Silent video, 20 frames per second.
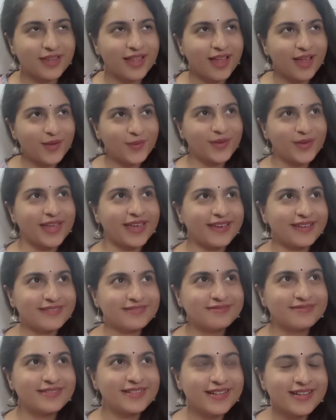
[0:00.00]
Okay,
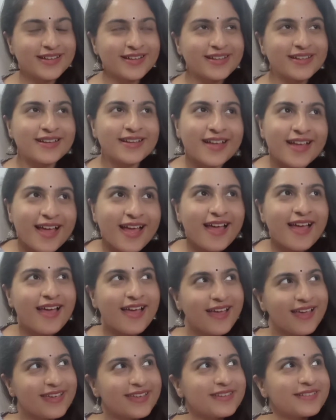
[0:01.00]

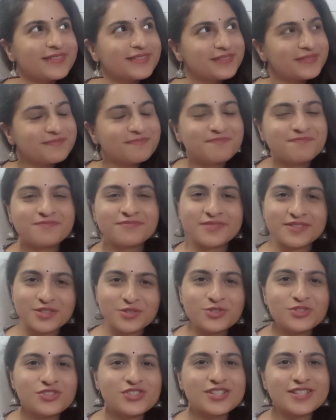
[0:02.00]
I know,
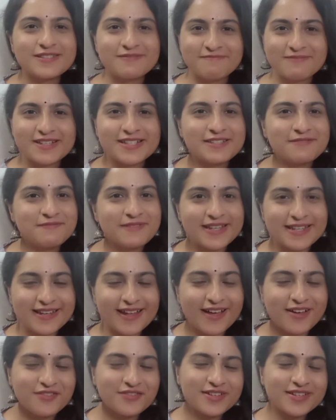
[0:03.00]
you just must be
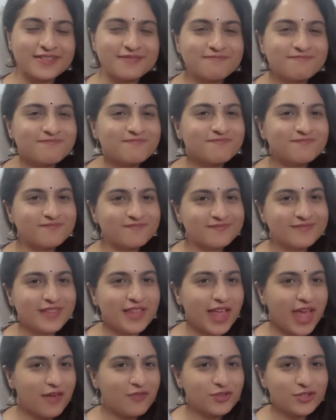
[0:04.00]
laughing.
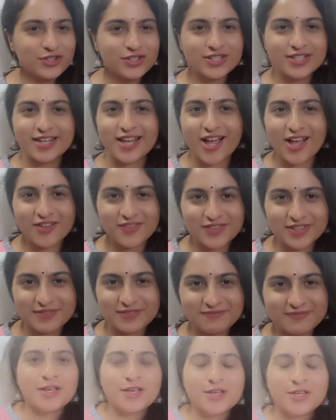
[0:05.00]
Have a good laugh
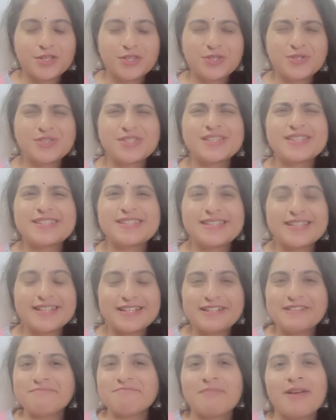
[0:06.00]
at me. You
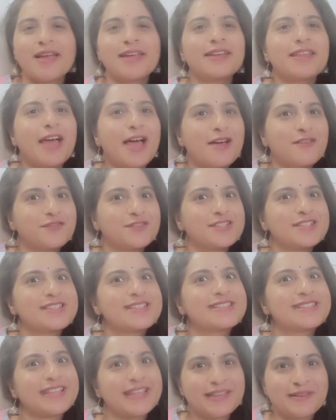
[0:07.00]
still might have the
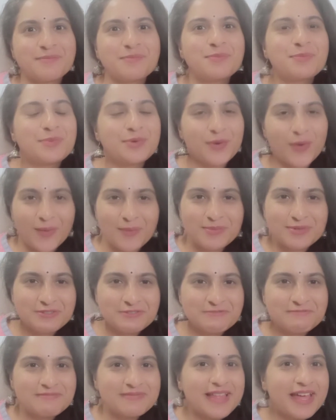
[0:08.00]
same
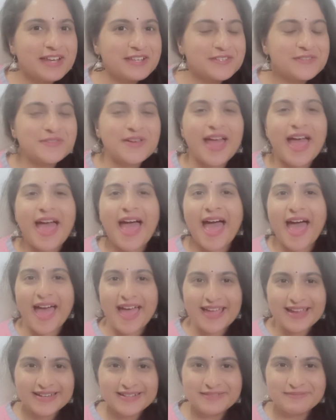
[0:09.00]
problem that you
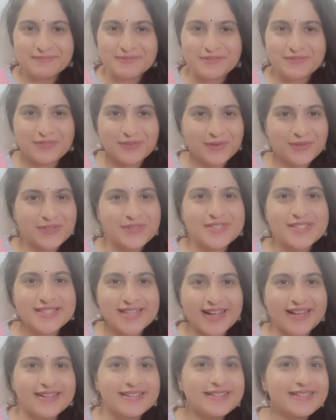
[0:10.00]
had before you
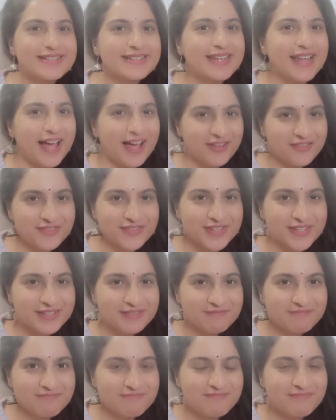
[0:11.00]
started
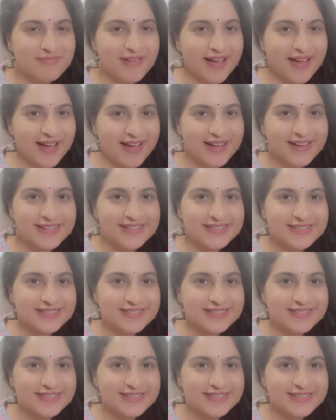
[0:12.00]
laughing, but